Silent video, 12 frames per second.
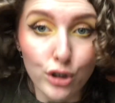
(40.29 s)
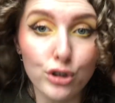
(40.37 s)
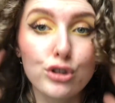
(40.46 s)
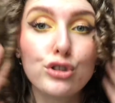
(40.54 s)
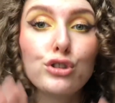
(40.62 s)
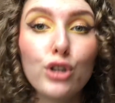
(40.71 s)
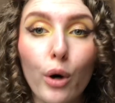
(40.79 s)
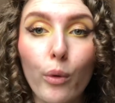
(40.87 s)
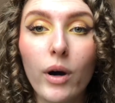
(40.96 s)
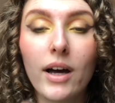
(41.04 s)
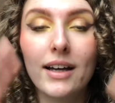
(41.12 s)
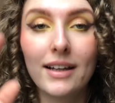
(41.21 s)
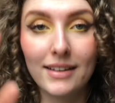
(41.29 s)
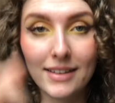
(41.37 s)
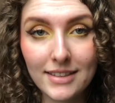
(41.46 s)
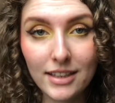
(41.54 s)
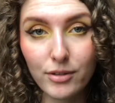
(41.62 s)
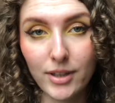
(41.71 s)
So
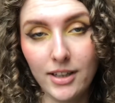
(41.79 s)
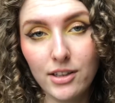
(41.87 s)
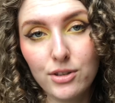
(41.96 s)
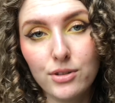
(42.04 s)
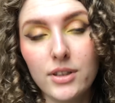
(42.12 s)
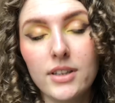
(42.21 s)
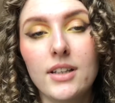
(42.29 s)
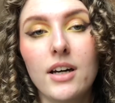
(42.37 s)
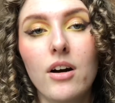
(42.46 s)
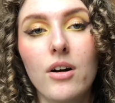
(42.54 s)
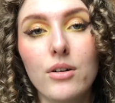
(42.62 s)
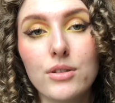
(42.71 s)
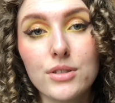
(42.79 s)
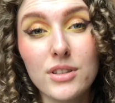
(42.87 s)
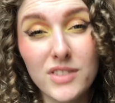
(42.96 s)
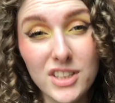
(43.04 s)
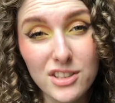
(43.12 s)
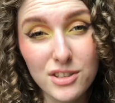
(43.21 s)
let's get right into it. Also,
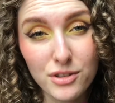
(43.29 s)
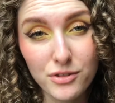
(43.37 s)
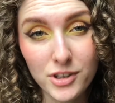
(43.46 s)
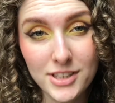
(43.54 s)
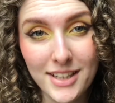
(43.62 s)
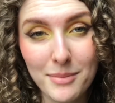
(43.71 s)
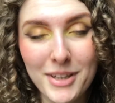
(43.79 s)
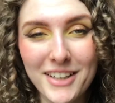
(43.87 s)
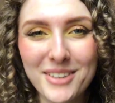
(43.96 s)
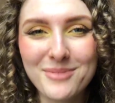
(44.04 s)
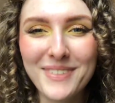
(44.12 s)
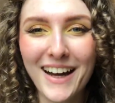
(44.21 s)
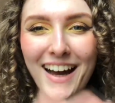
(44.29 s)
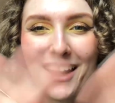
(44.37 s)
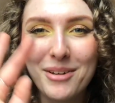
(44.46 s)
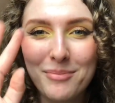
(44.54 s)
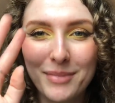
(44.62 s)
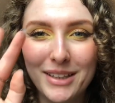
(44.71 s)
if this is your first time here,
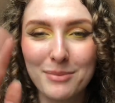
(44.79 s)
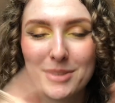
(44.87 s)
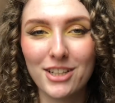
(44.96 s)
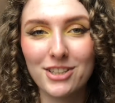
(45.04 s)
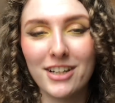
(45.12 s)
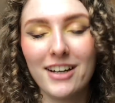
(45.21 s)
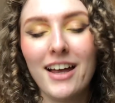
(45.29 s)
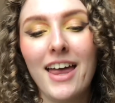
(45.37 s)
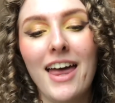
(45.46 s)
hi, my name's Sasha.